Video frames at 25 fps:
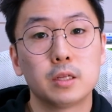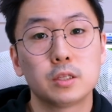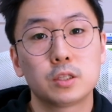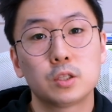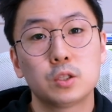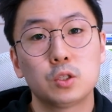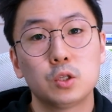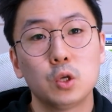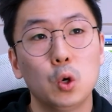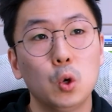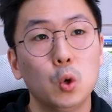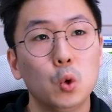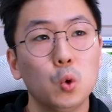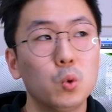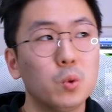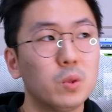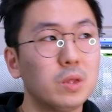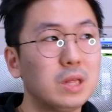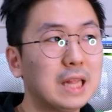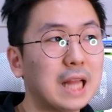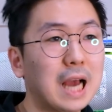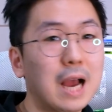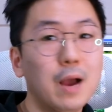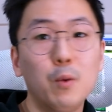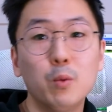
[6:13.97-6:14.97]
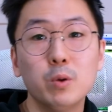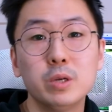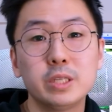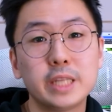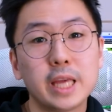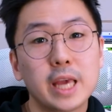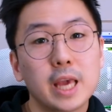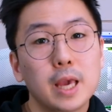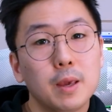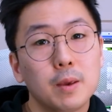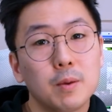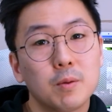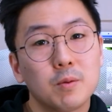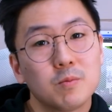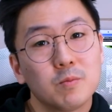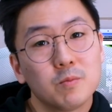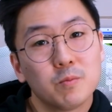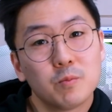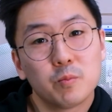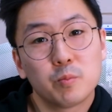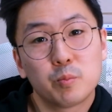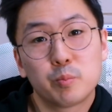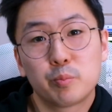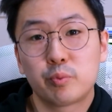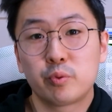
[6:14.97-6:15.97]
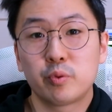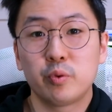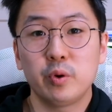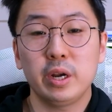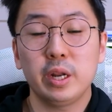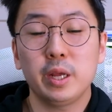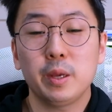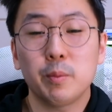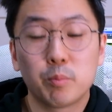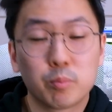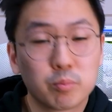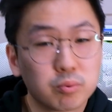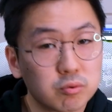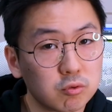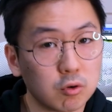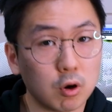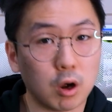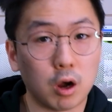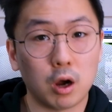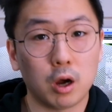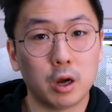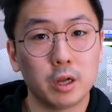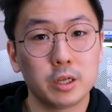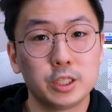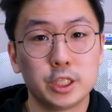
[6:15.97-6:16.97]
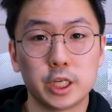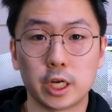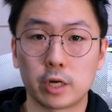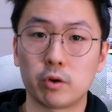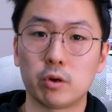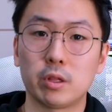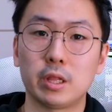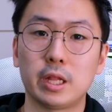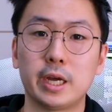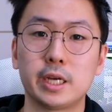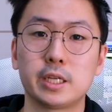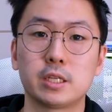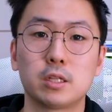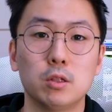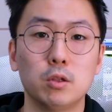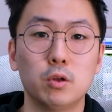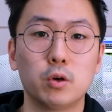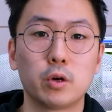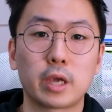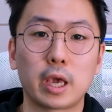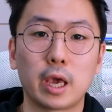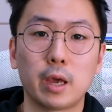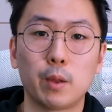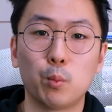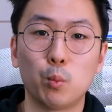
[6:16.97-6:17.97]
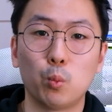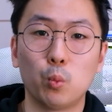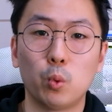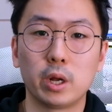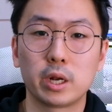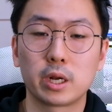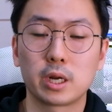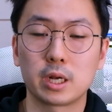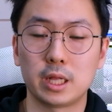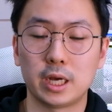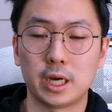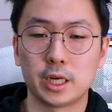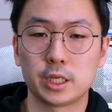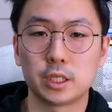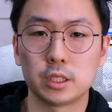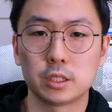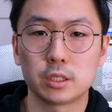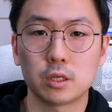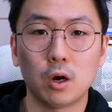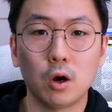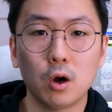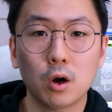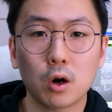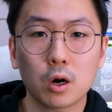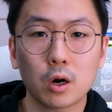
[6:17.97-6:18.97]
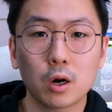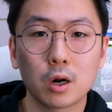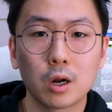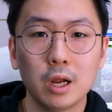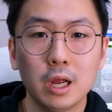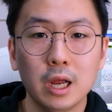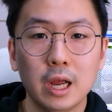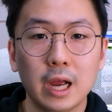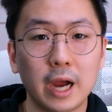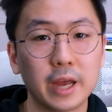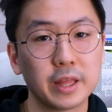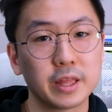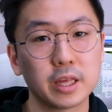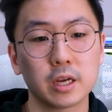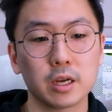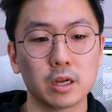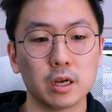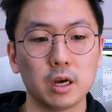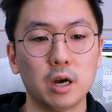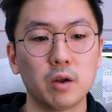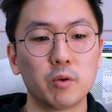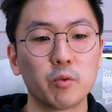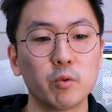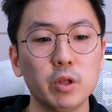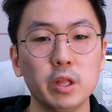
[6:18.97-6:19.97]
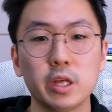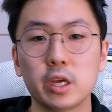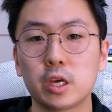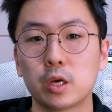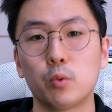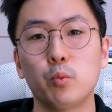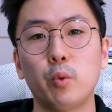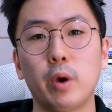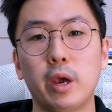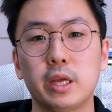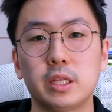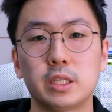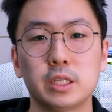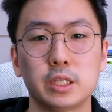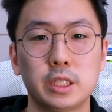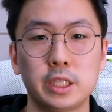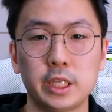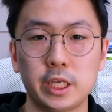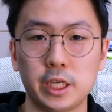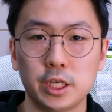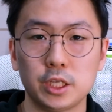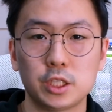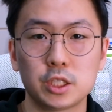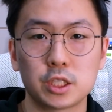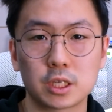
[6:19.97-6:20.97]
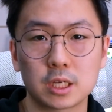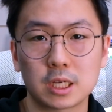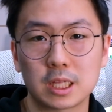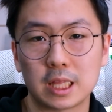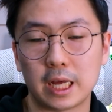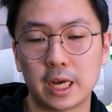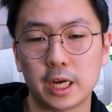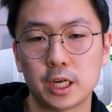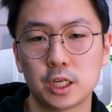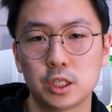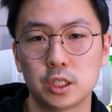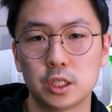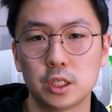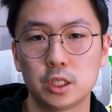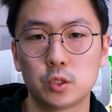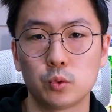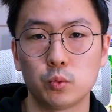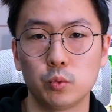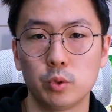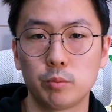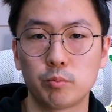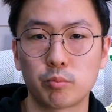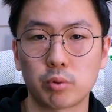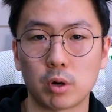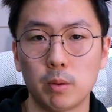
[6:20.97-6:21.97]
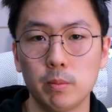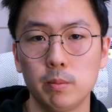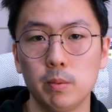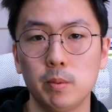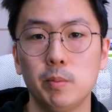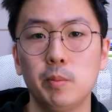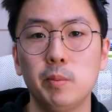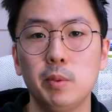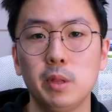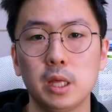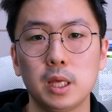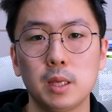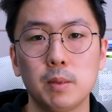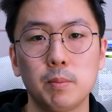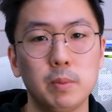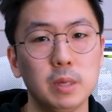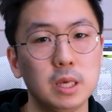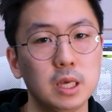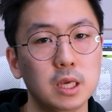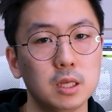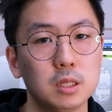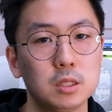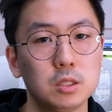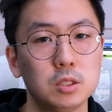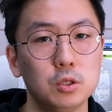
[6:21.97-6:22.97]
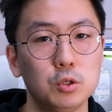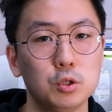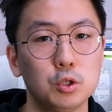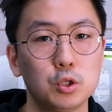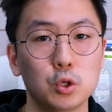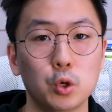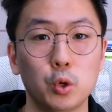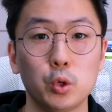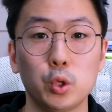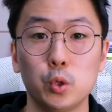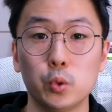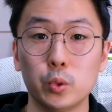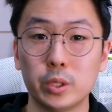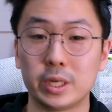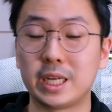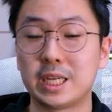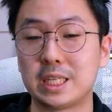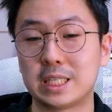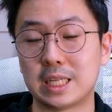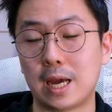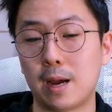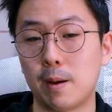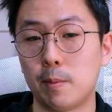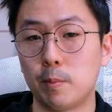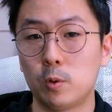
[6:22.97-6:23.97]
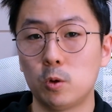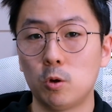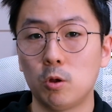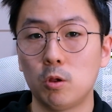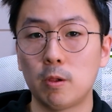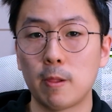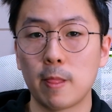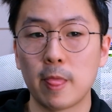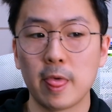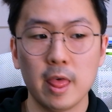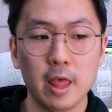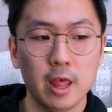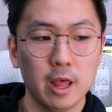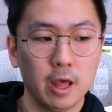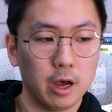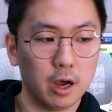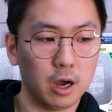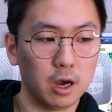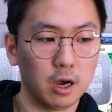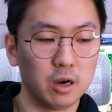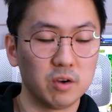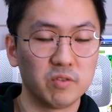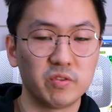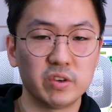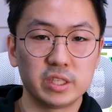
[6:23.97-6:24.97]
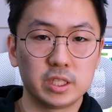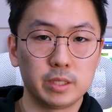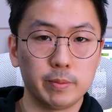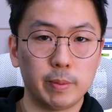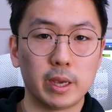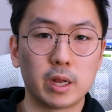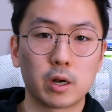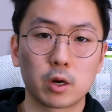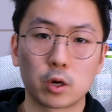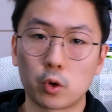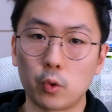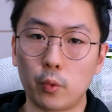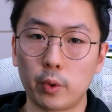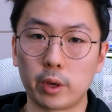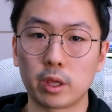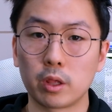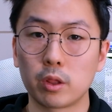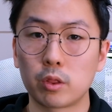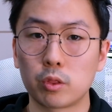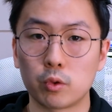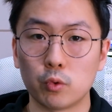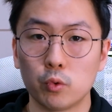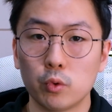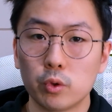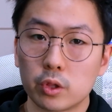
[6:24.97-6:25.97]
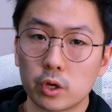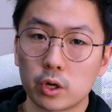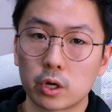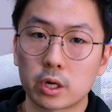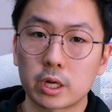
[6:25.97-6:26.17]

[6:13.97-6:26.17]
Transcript: so that was a pretty broad generalized look at what clashes are. I think a really good way to teach clashes would probably be to show you an example of a debater going through their